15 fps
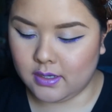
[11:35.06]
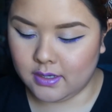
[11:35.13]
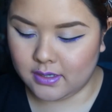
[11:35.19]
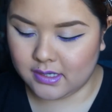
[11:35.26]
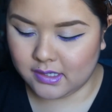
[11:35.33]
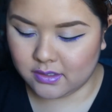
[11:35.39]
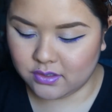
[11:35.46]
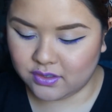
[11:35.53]

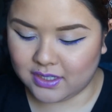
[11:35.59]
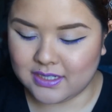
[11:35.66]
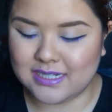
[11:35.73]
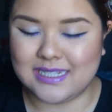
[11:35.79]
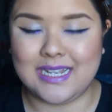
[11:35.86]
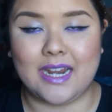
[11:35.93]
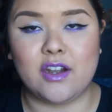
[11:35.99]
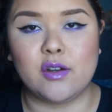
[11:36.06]
And I also got
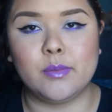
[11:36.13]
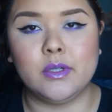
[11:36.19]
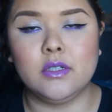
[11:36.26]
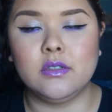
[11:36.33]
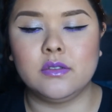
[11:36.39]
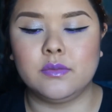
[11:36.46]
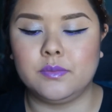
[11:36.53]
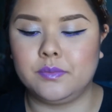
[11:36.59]

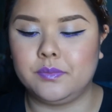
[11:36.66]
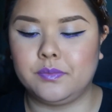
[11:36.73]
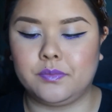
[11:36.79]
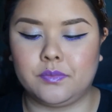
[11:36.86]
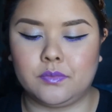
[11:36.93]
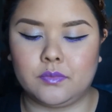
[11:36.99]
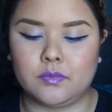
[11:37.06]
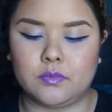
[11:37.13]
Desirable,
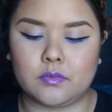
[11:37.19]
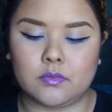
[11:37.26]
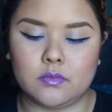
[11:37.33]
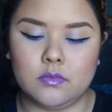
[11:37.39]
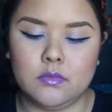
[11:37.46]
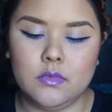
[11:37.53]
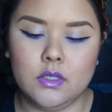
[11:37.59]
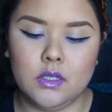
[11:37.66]

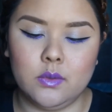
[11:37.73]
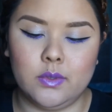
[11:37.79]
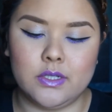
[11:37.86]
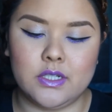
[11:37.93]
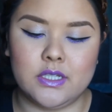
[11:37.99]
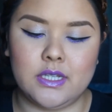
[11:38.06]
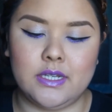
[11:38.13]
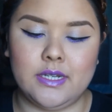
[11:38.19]

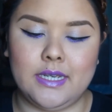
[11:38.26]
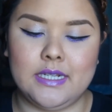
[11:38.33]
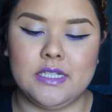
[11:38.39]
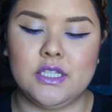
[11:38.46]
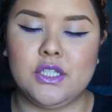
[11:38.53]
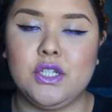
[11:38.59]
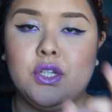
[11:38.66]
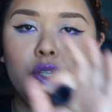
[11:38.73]
which is a
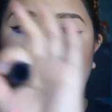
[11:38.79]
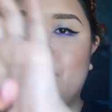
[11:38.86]
nice